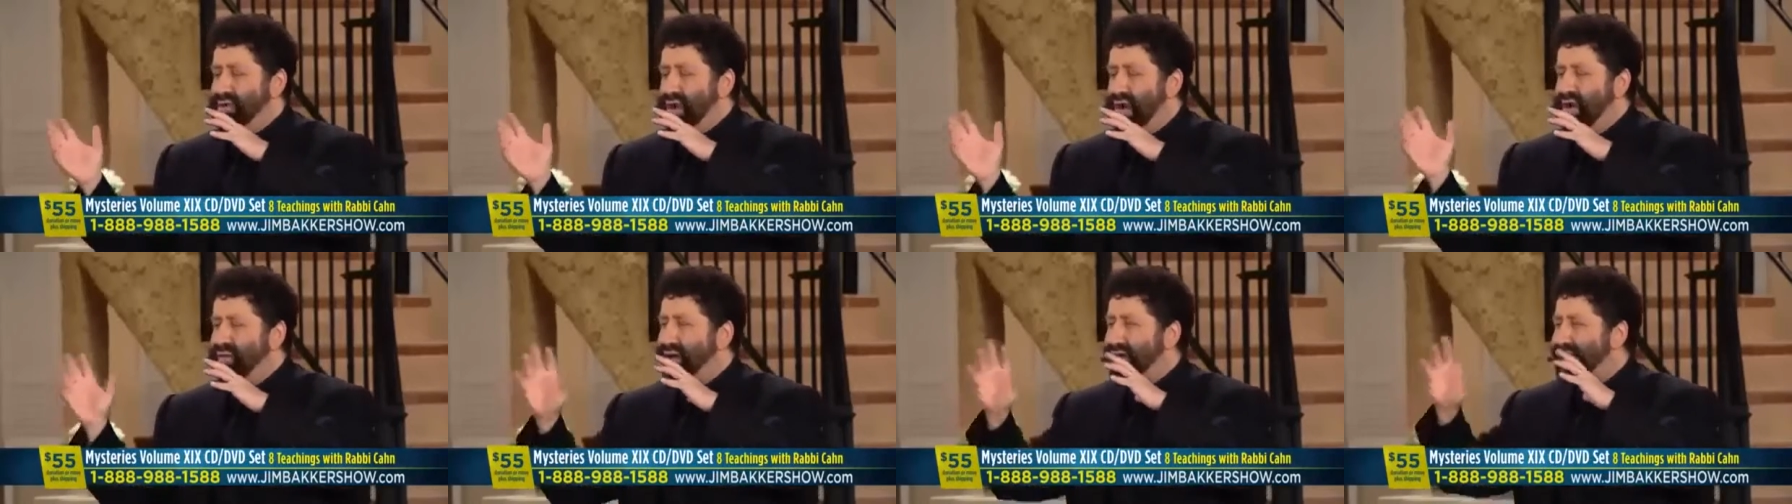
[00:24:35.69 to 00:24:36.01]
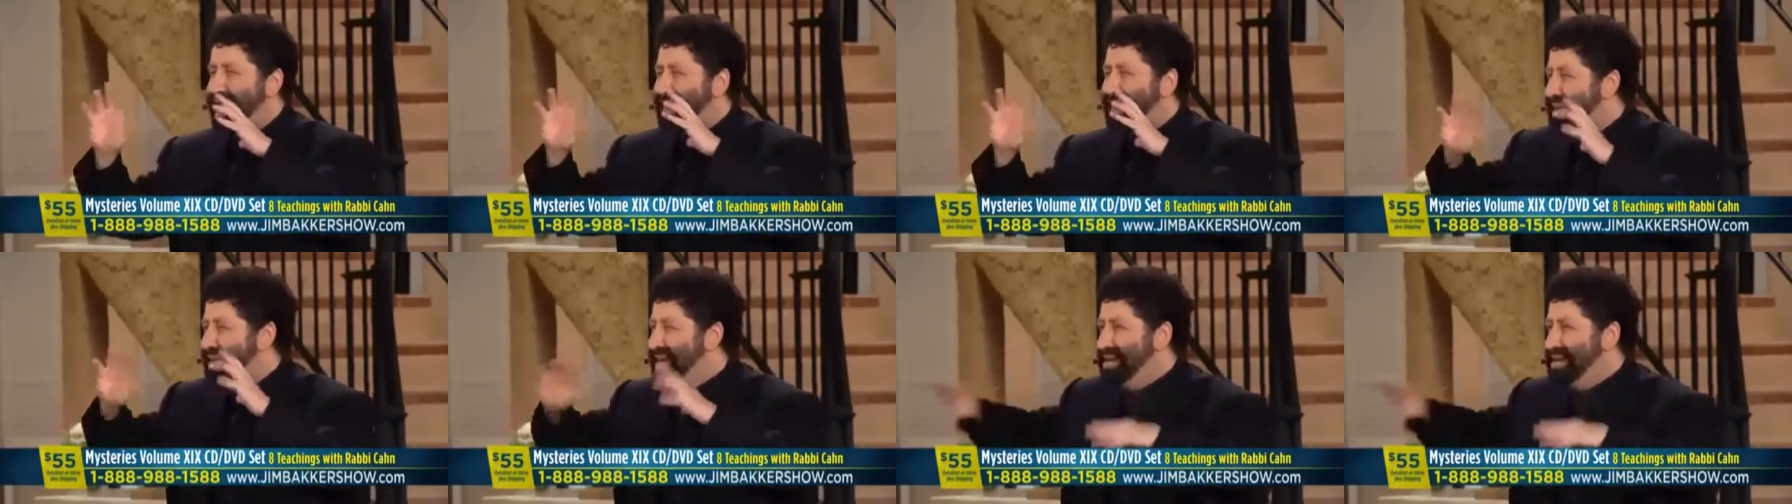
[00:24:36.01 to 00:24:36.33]
of
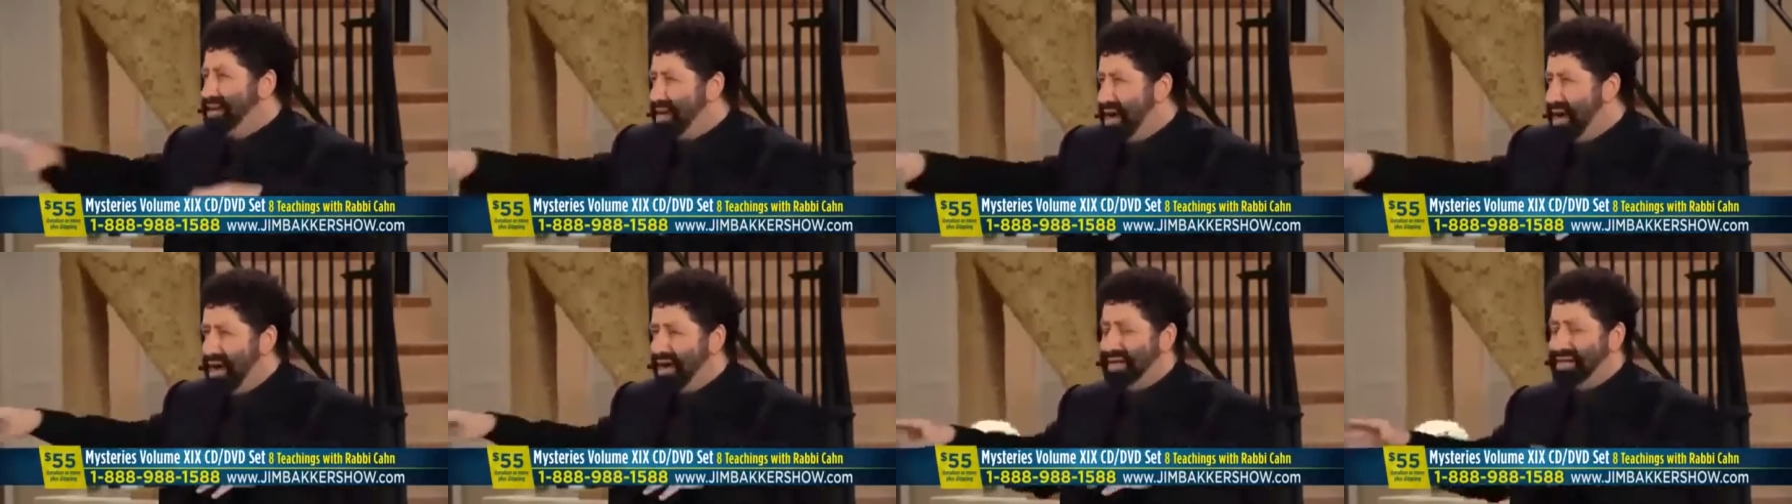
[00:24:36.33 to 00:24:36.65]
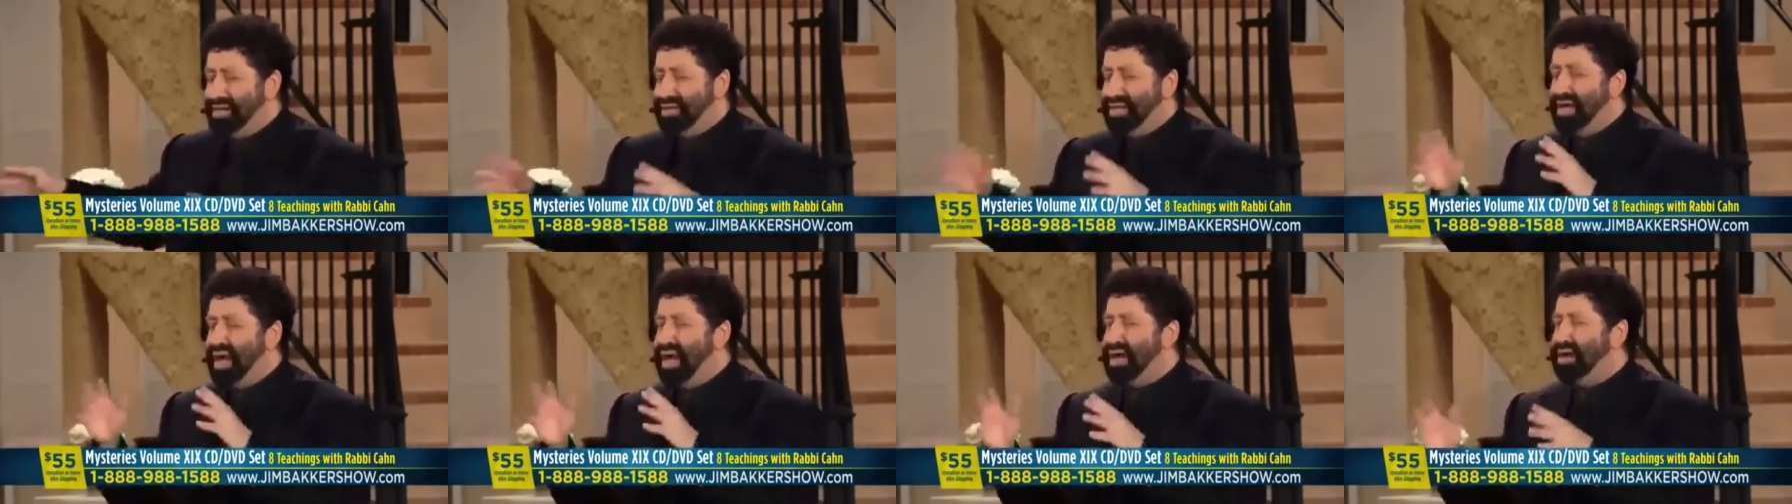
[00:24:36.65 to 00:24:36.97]
hating God.
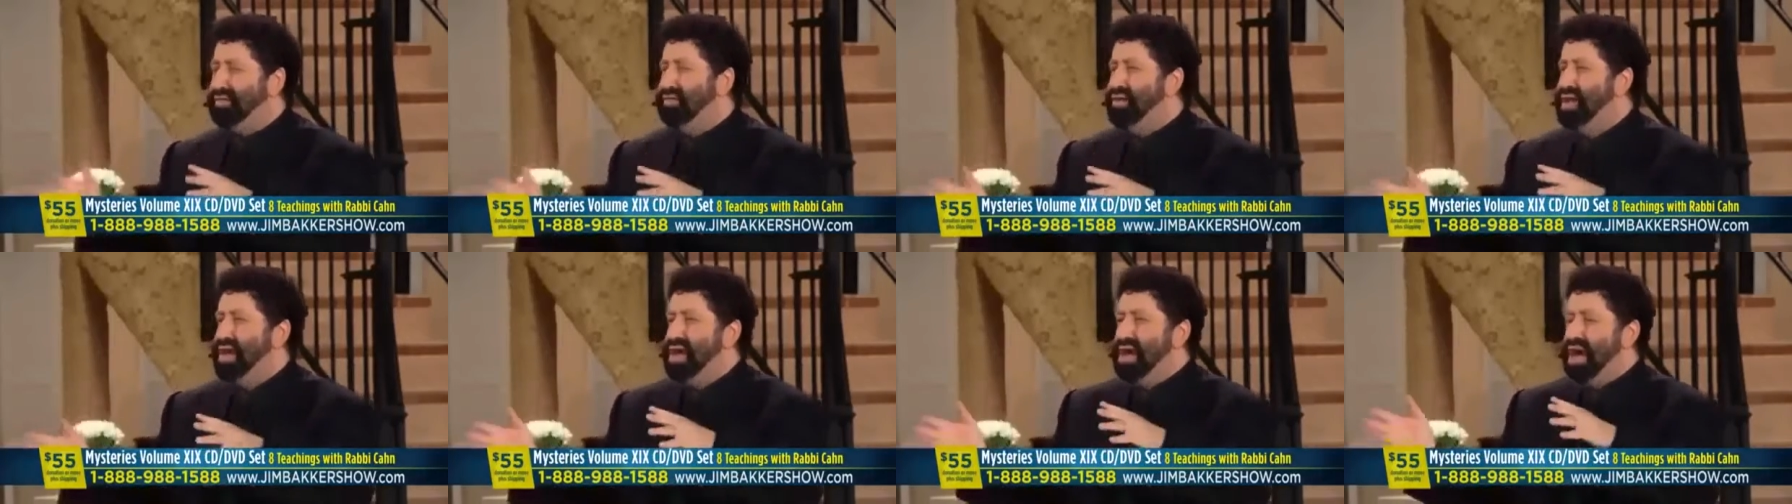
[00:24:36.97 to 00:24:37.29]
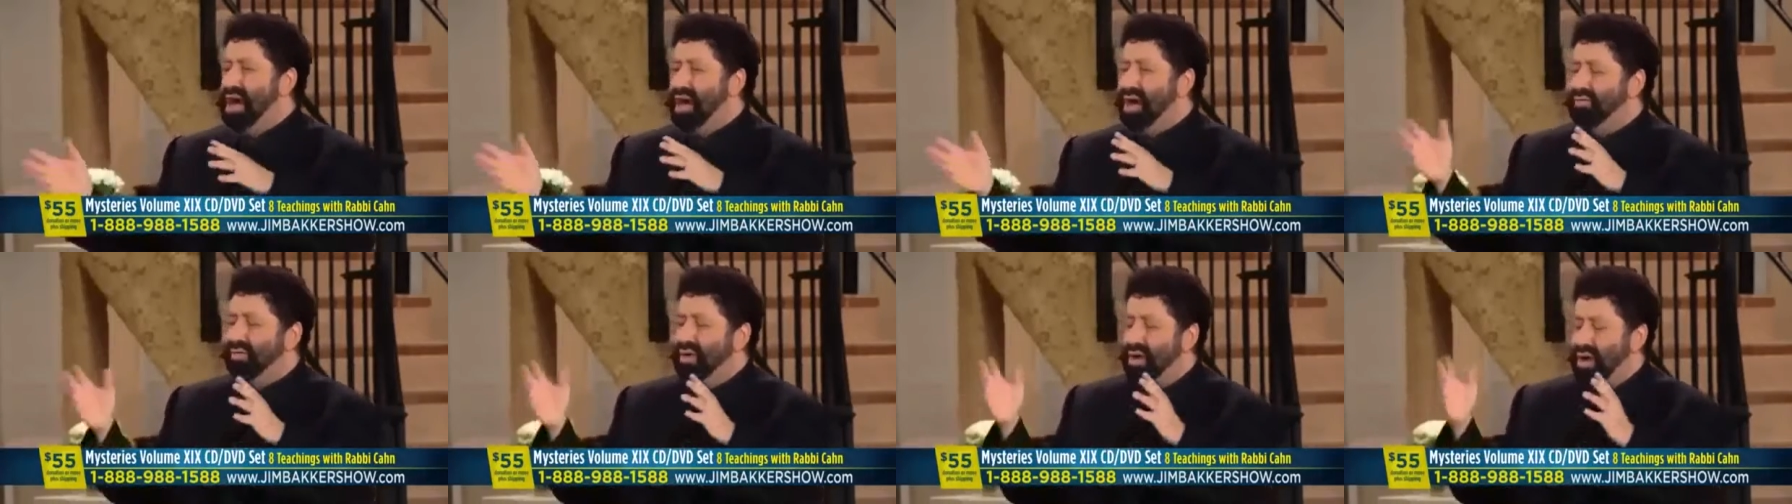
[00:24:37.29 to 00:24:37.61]
He's the God
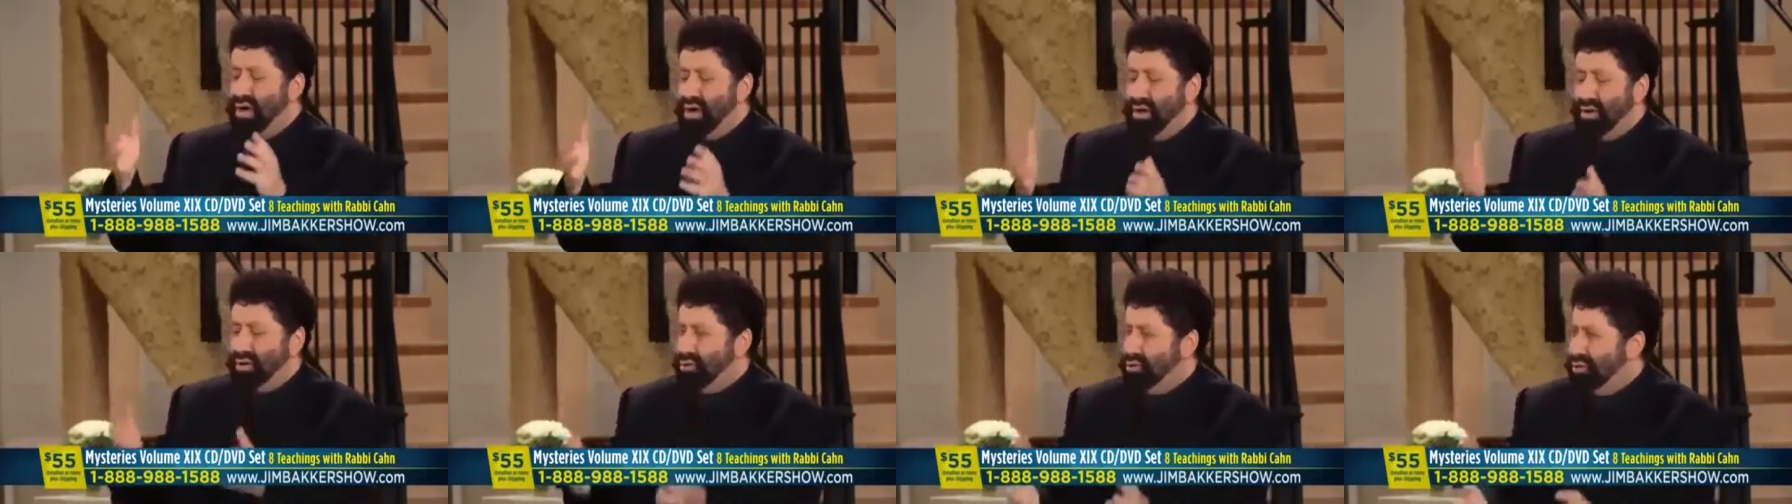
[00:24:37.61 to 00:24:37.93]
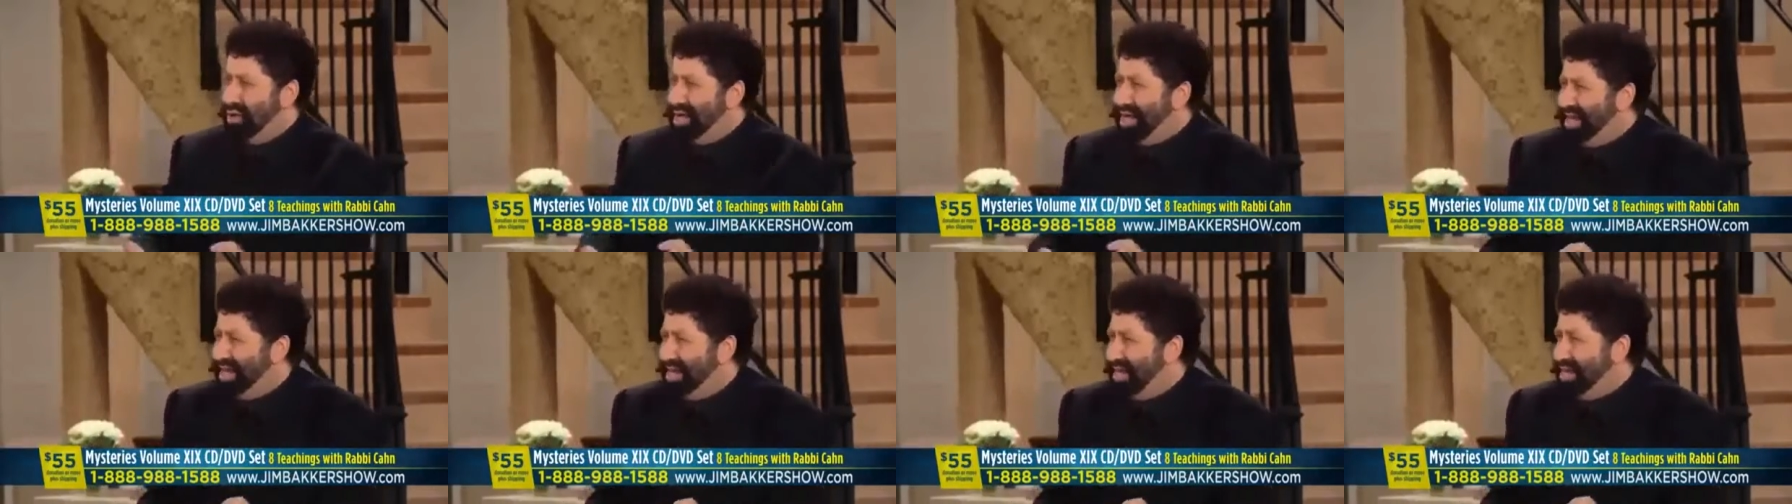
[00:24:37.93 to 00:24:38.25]
of
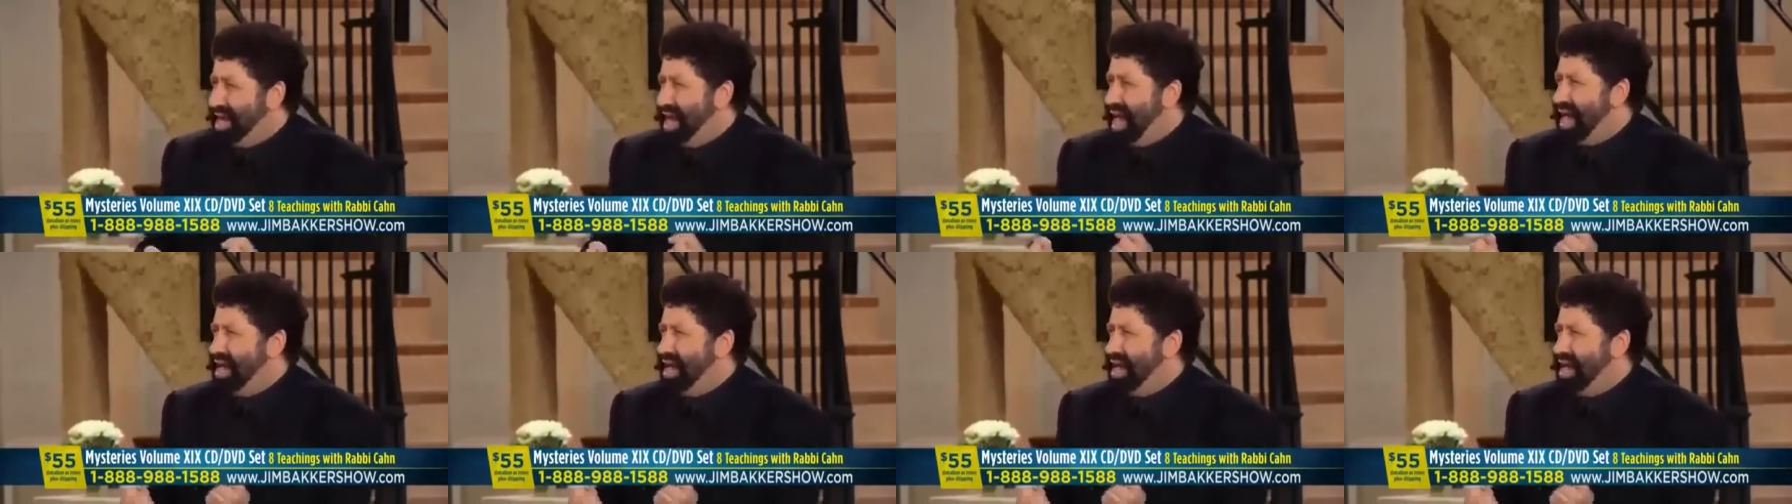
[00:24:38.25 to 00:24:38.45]
greed,